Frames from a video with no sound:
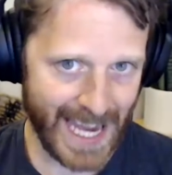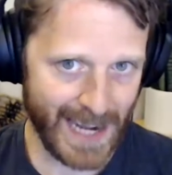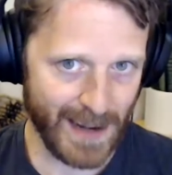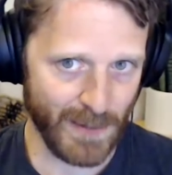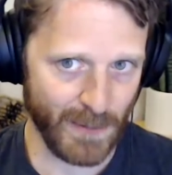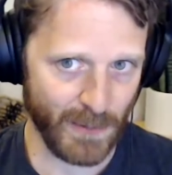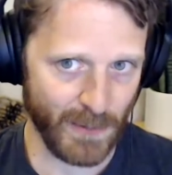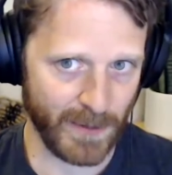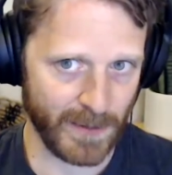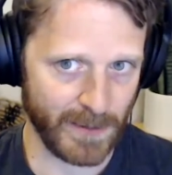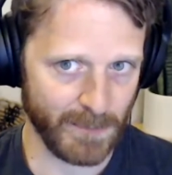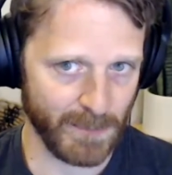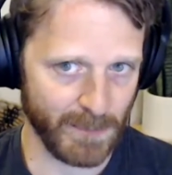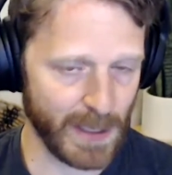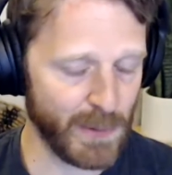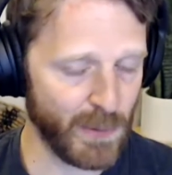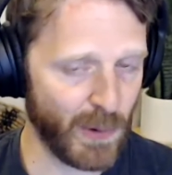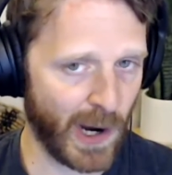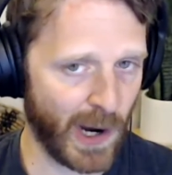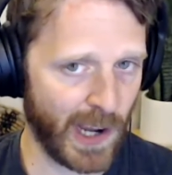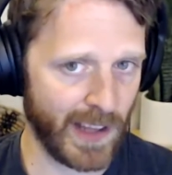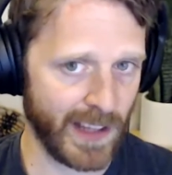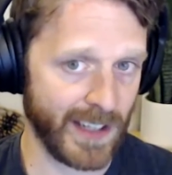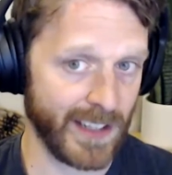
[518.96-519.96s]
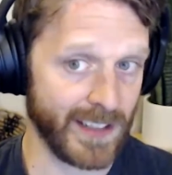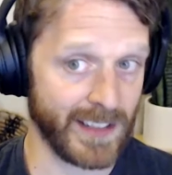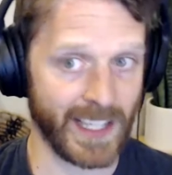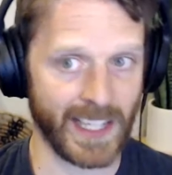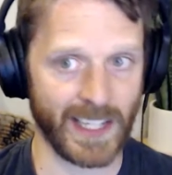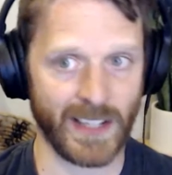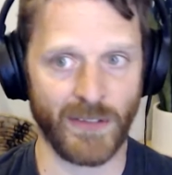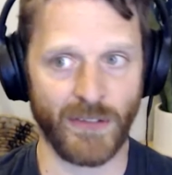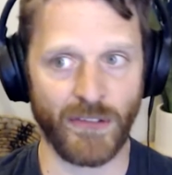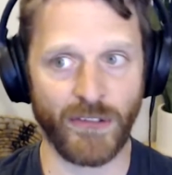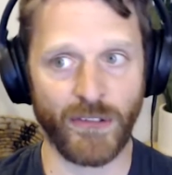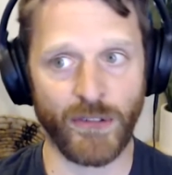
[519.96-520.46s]
And meanwhile, it is
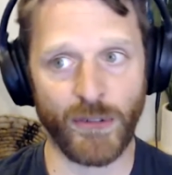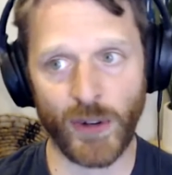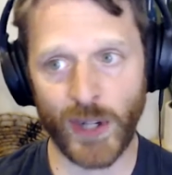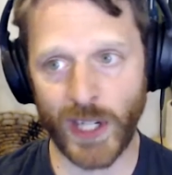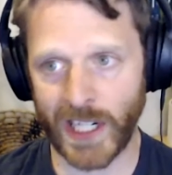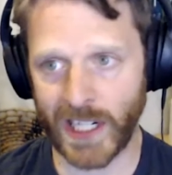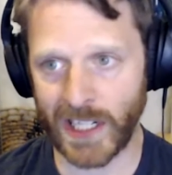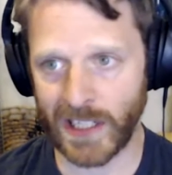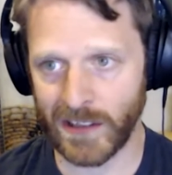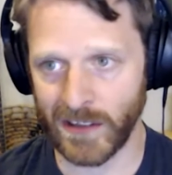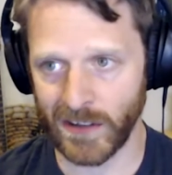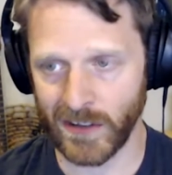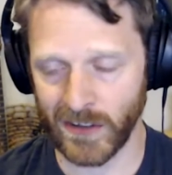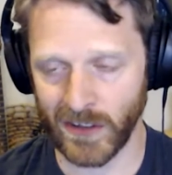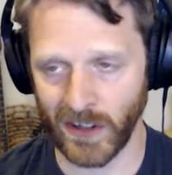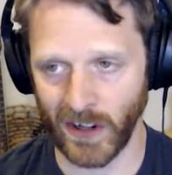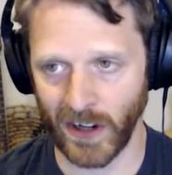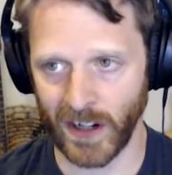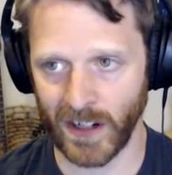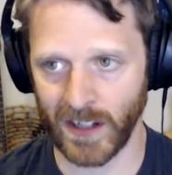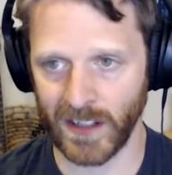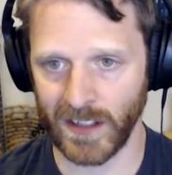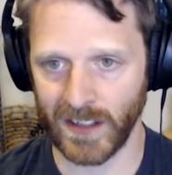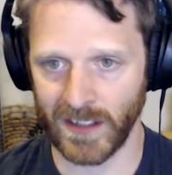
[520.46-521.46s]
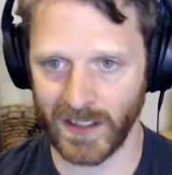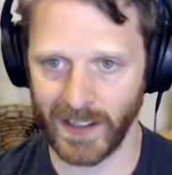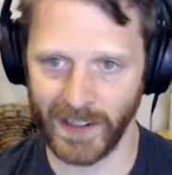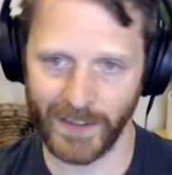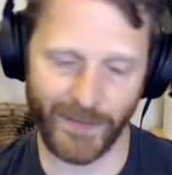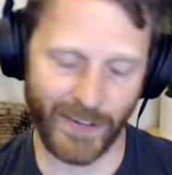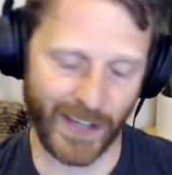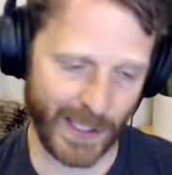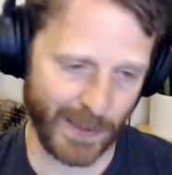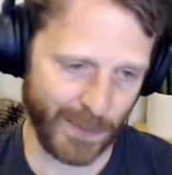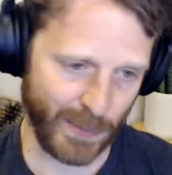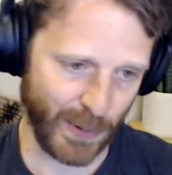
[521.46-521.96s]
like free to start a
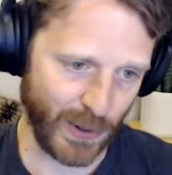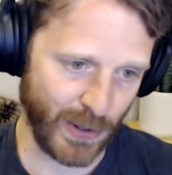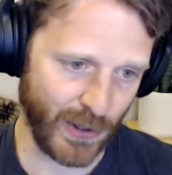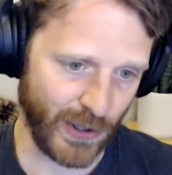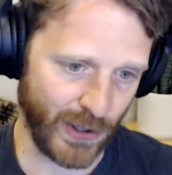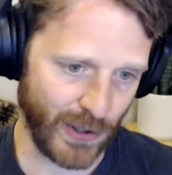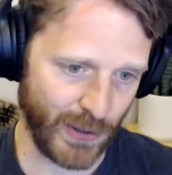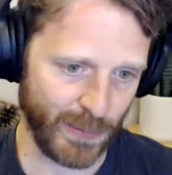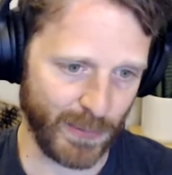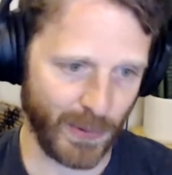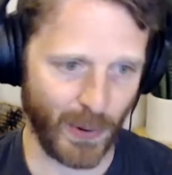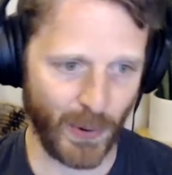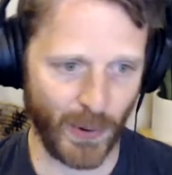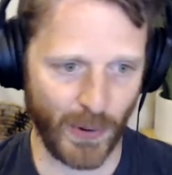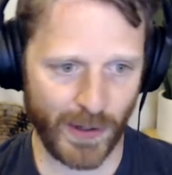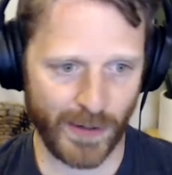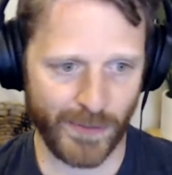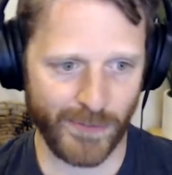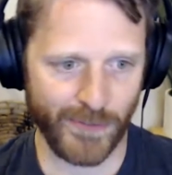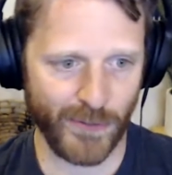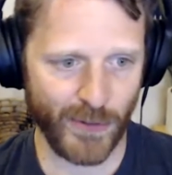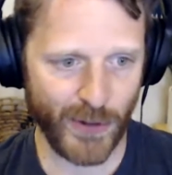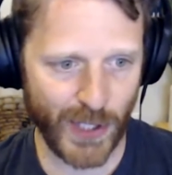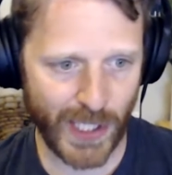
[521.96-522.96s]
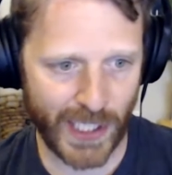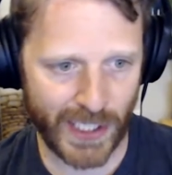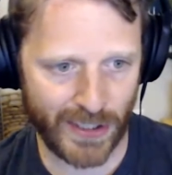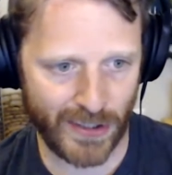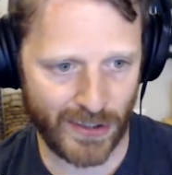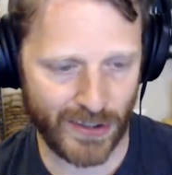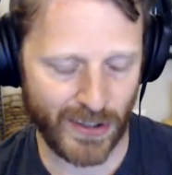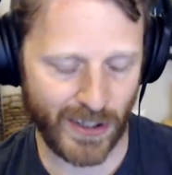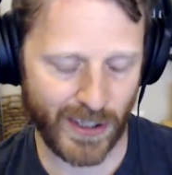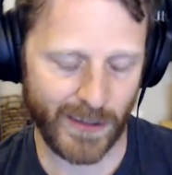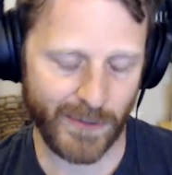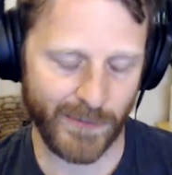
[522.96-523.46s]
Facebook group or free
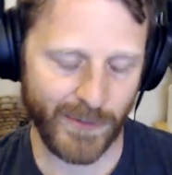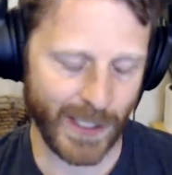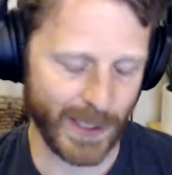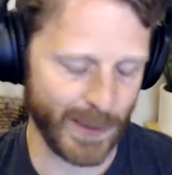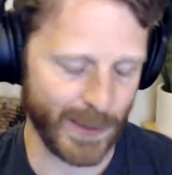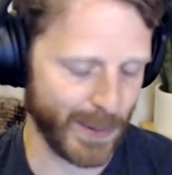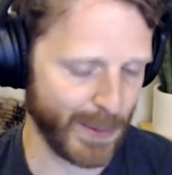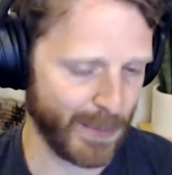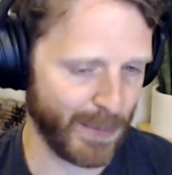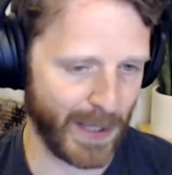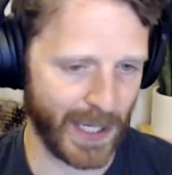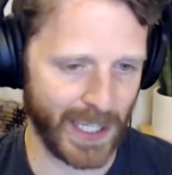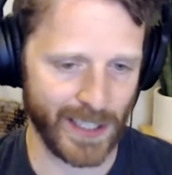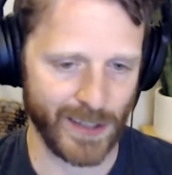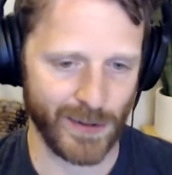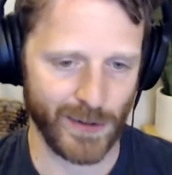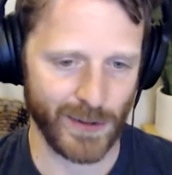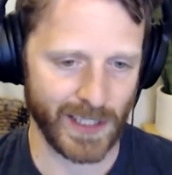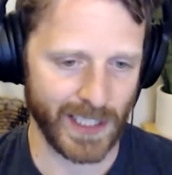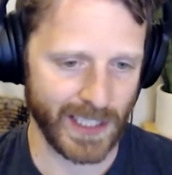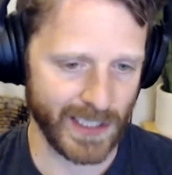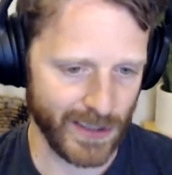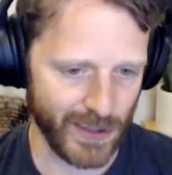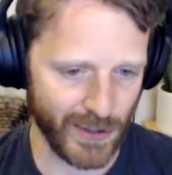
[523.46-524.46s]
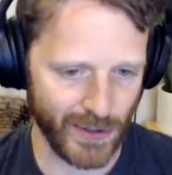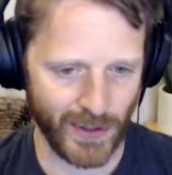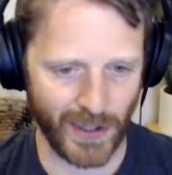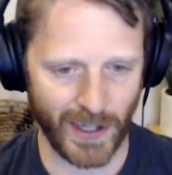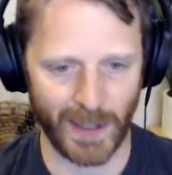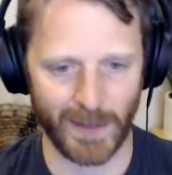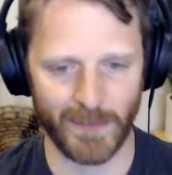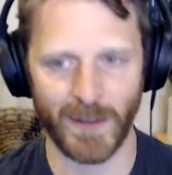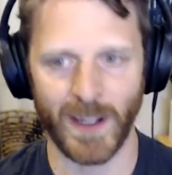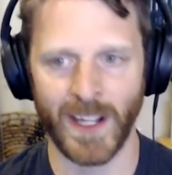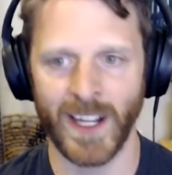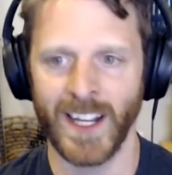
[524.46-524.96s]
to start a Facebook page or
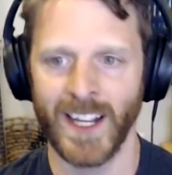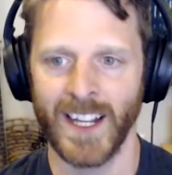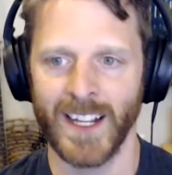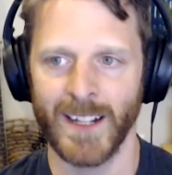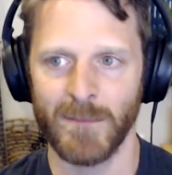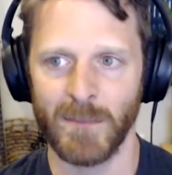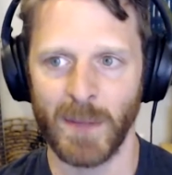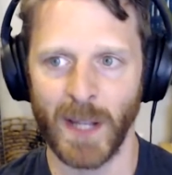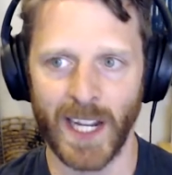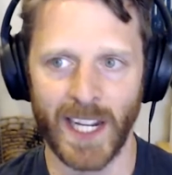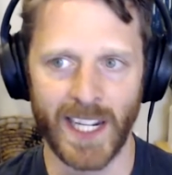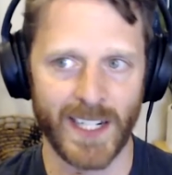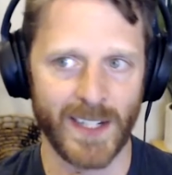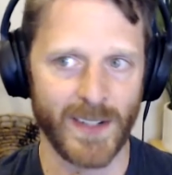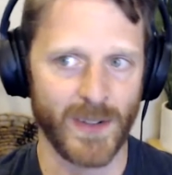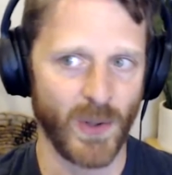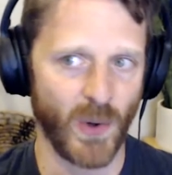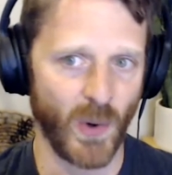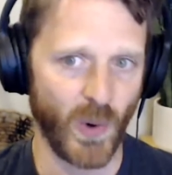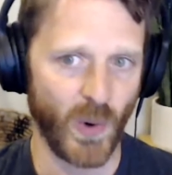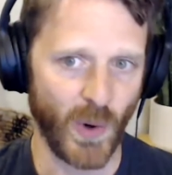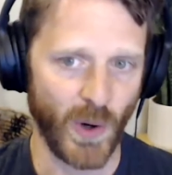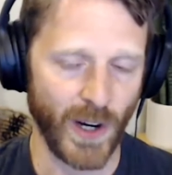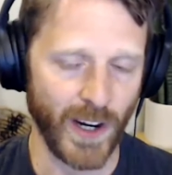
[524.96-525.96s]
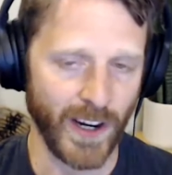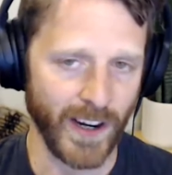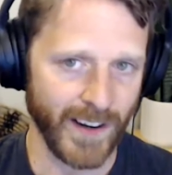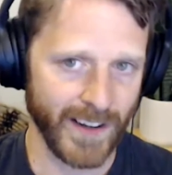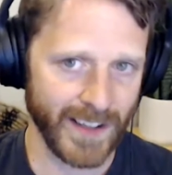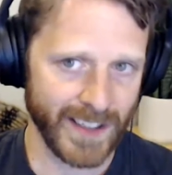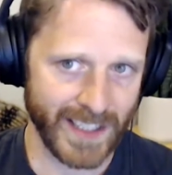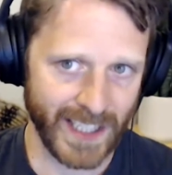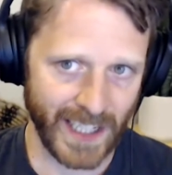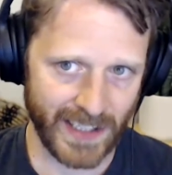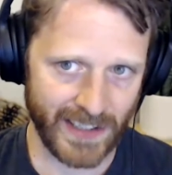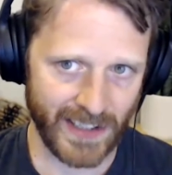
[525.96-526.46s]
Instagram page or
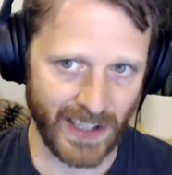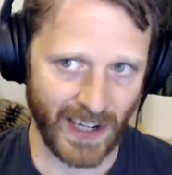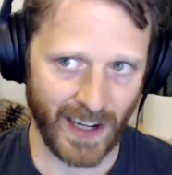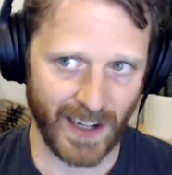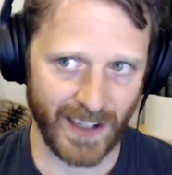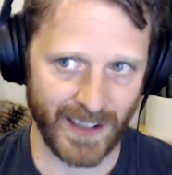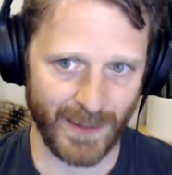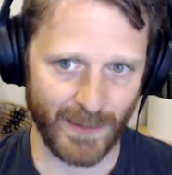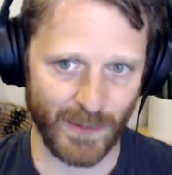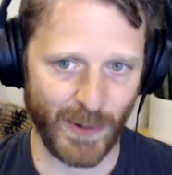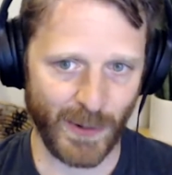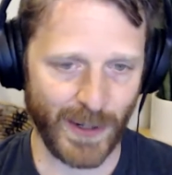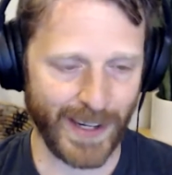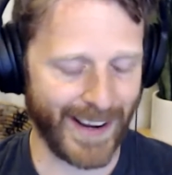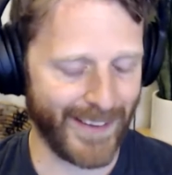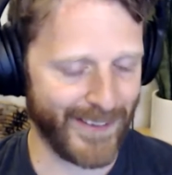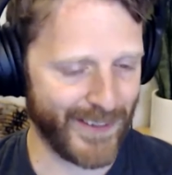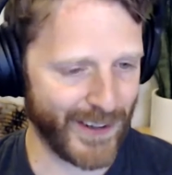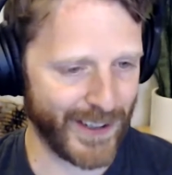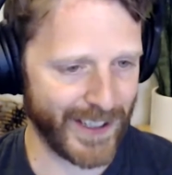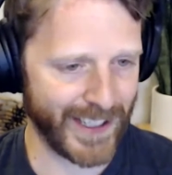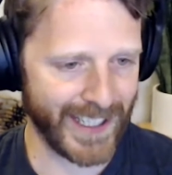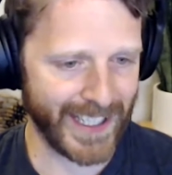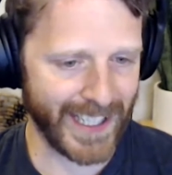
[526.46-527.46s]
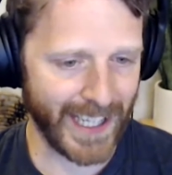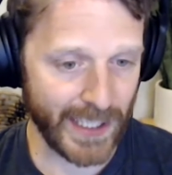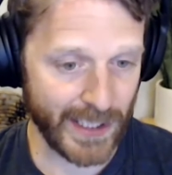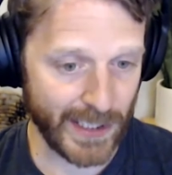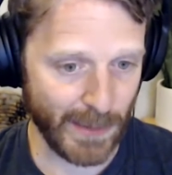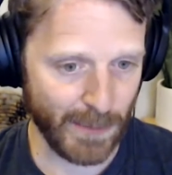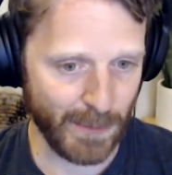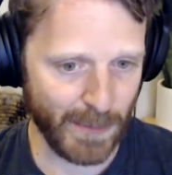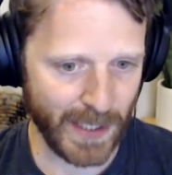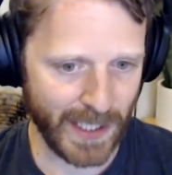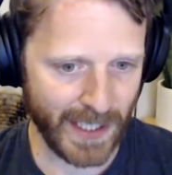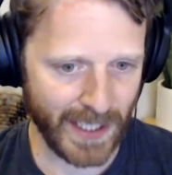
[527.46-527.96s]
TikTok, whatever it
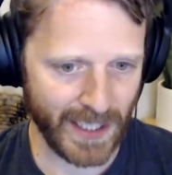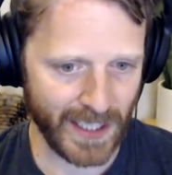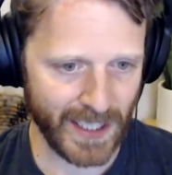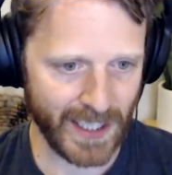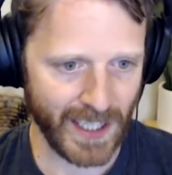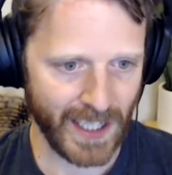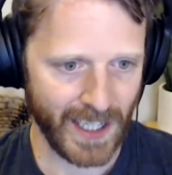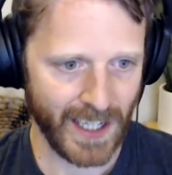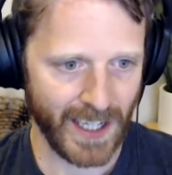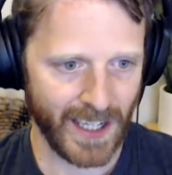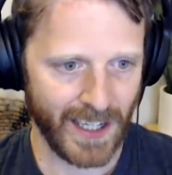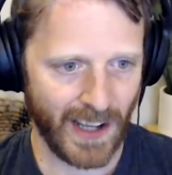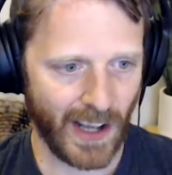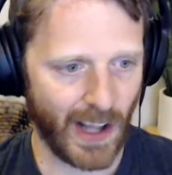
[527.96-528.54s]
ends up being.